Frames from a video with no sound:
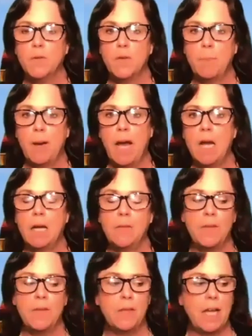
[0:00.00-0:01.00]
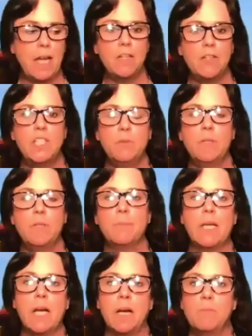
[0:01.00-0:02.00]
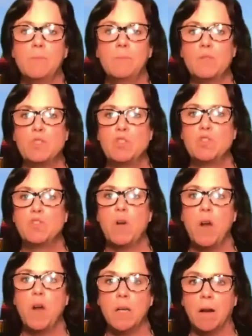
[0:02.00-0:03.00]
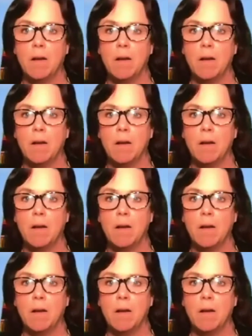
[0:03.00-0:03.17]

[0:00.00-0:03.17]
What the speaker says: the energy would become stronger.